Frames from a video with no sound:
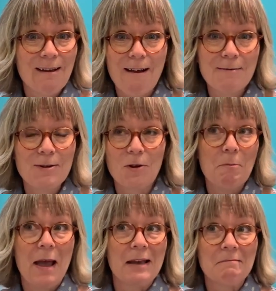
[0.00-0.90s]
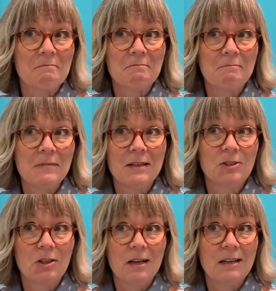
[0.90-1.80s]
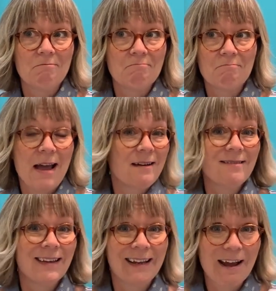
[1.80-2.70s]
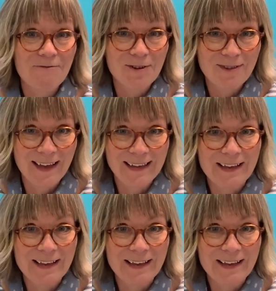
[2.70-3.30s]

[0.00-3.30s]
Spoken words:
I mean, you could paint literally anything and everything,